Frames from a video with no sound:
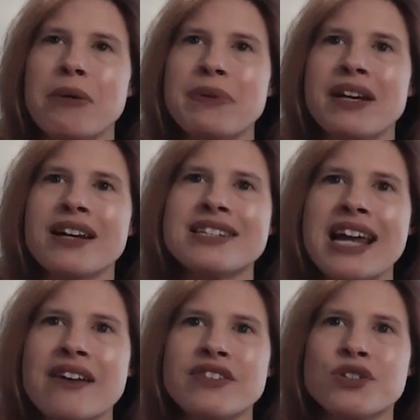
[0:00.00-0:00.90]
but because
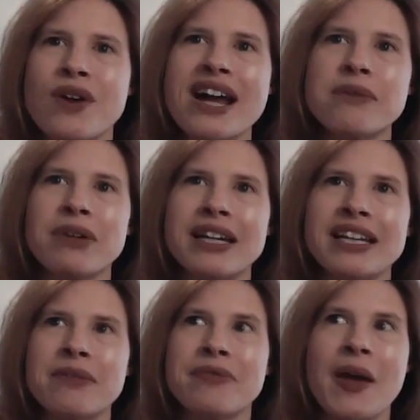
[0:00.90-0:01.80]
they have this dragon blood
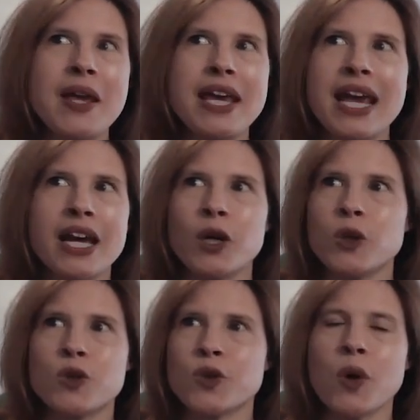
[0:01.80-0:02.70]
in them, they can't
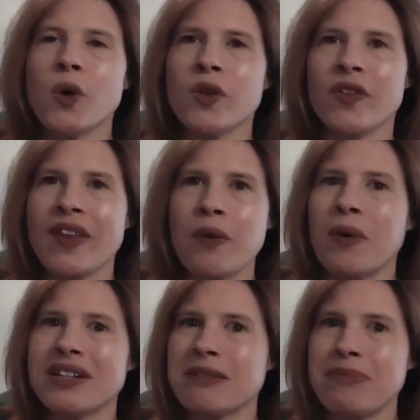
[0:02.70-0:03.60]
control that they
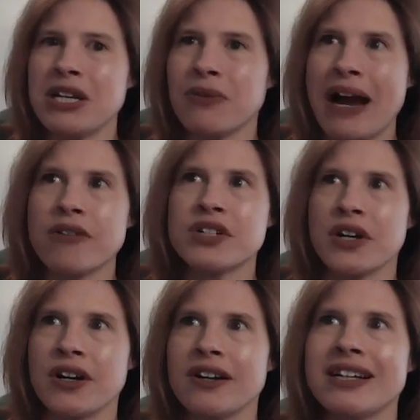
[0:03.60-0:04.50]
want to be around
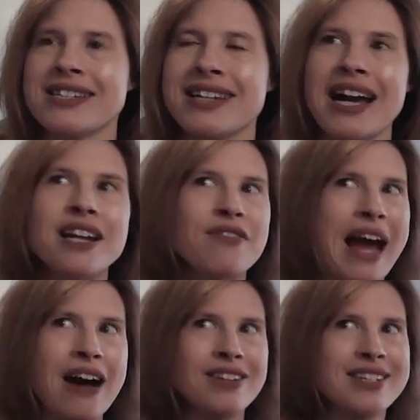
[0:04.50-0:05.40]
her. It's kind of
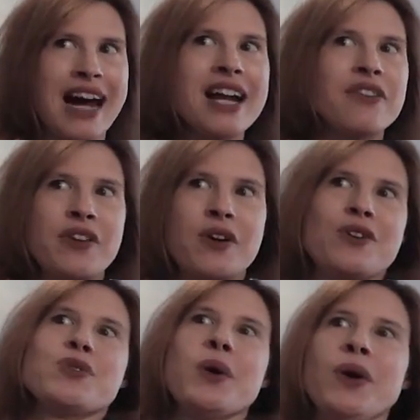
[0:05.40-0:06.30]
outside of their
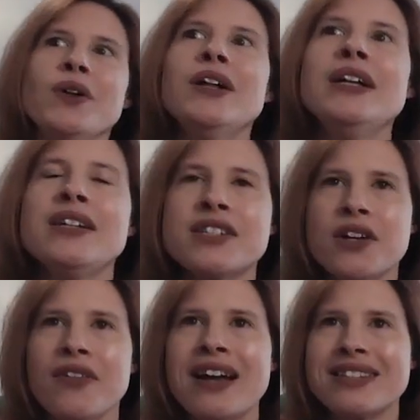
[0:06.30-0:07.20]
control.
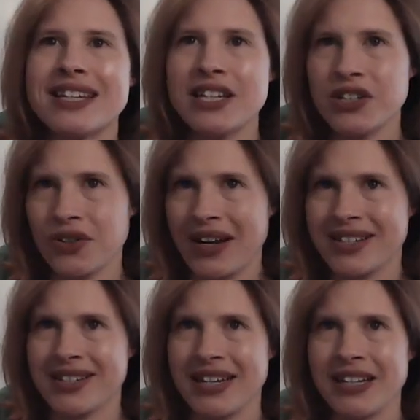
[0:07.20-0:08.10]
So that's
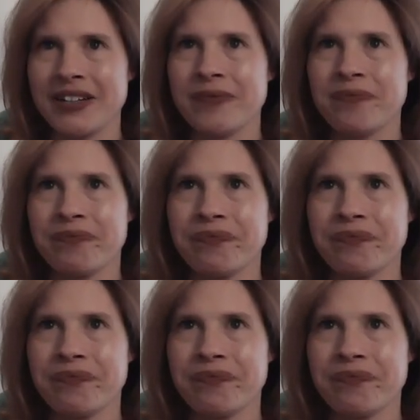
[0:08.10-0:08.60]
interesting.